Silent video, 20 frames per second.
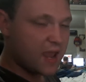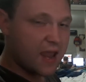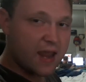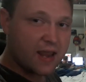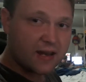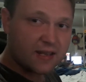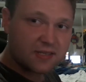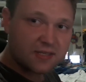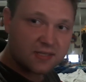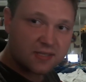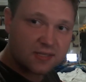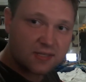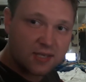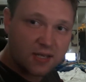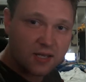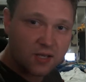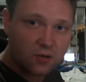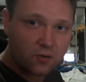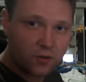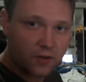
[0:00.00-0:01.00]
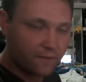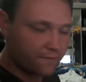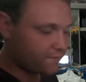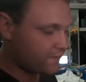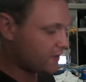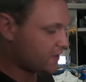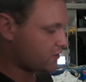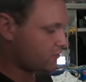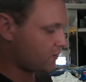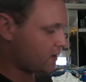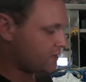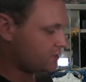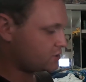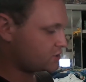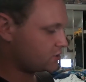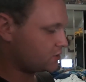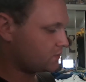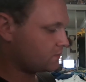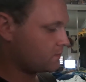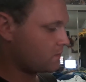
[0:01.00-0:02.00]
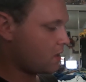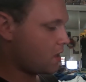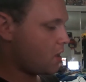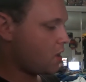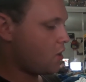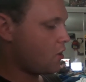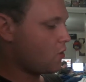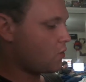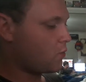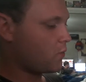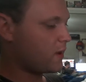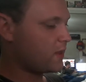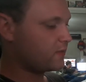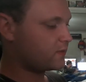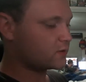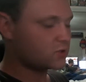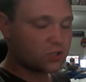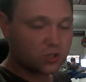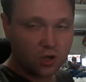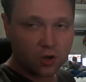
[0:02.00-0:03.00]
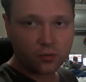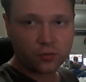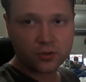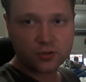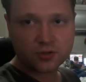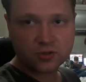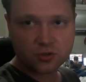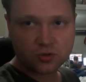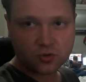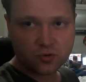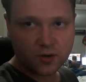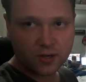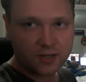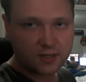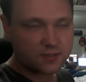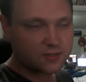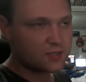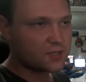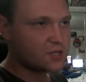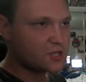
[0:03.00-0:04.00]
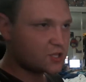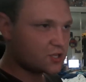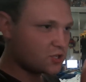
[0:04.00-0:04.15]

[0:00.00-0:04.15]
in a single configuration with shoulders and triggers,